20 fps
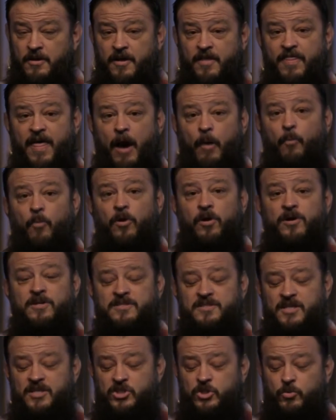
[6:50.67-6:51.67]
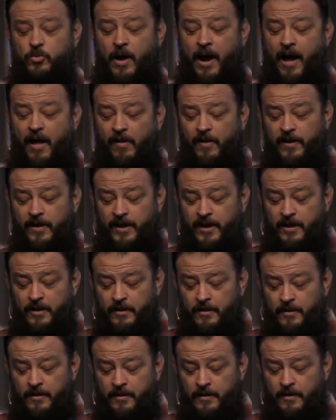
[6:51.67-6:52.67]
That word sensuality
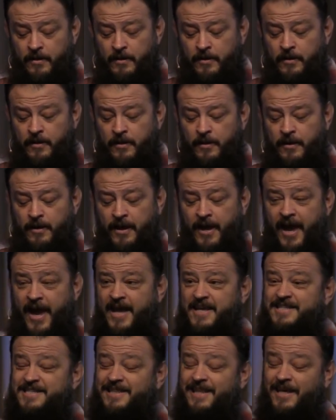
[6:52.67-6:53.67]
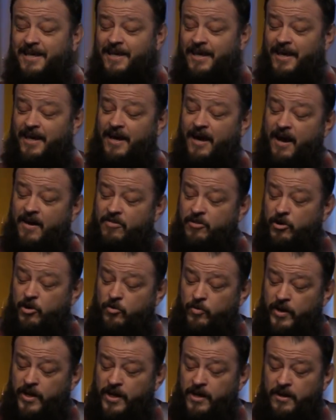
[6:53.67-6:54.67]
aselgeia in the
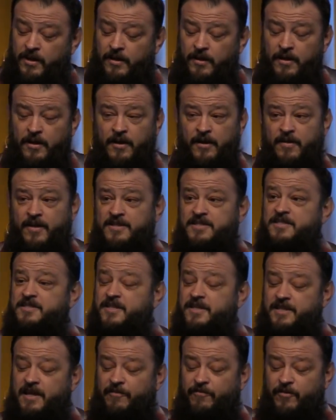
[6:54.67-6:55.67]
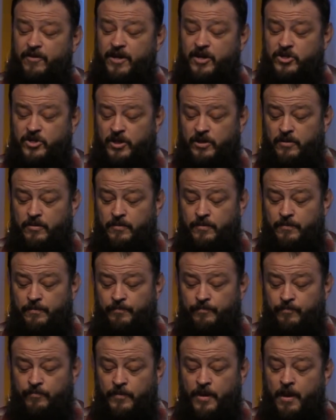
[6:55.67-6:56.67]
Greek, this is the definition
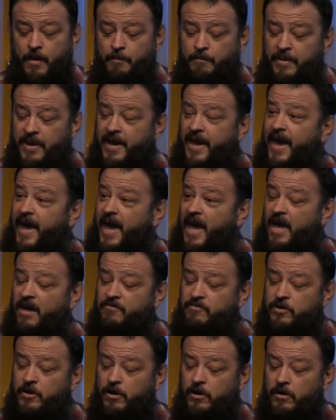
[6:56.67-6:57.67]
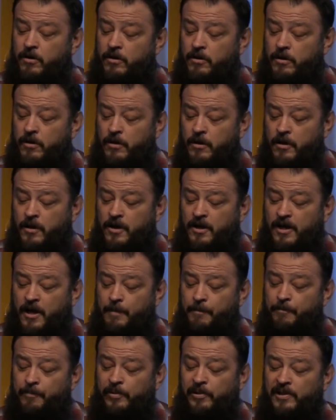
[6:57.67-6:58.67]
behavior
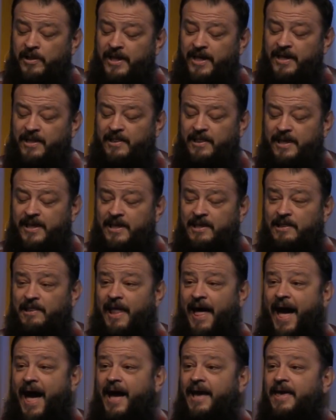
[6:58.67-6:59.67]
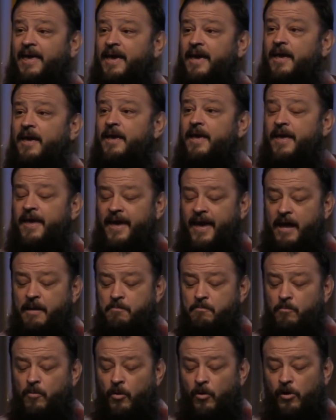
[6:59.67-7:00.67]
completely lacking in
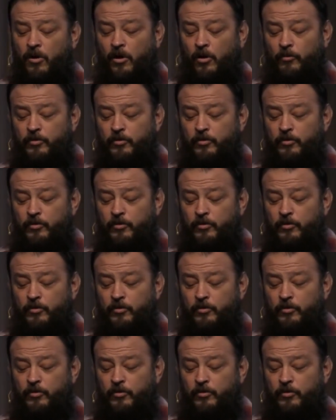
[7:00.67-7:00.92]
moral